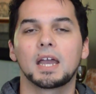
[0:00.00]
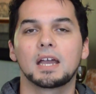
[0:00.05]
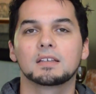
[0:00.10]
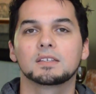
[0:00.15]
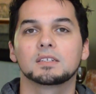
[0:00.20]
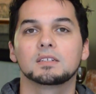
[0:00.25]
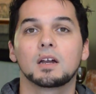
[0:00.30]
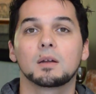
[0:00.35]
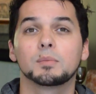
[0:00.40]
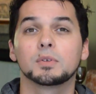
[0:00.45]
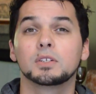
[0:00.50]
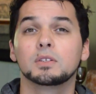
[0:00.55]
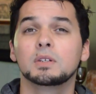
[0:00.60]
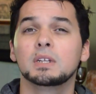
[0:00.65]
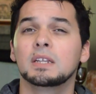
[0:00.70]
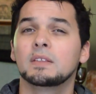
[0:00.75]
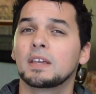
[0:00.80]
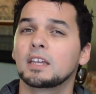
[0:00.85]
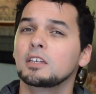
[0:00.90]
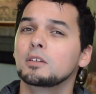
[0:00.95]
as an
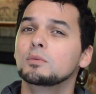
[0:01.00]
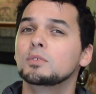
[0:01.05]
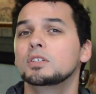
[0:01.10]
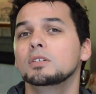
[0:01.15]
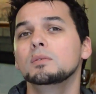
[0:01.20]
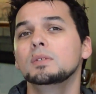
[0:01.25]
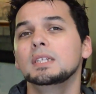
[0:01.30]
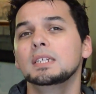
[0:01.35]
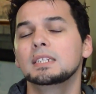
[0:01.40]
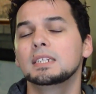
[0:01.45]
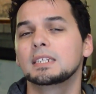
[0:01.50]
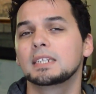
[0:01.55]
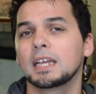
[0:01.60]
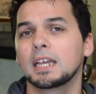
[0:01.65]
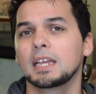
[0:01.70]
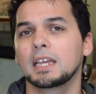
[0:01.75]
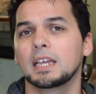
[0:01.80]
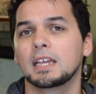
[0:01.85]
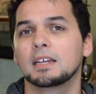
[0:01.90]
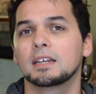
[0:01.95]
opportunity that you do need to
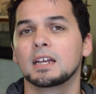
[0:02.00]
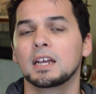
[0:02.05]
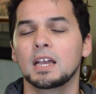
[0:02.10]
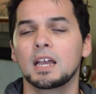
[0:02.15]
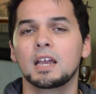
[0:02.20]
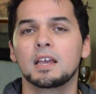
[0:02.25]
take.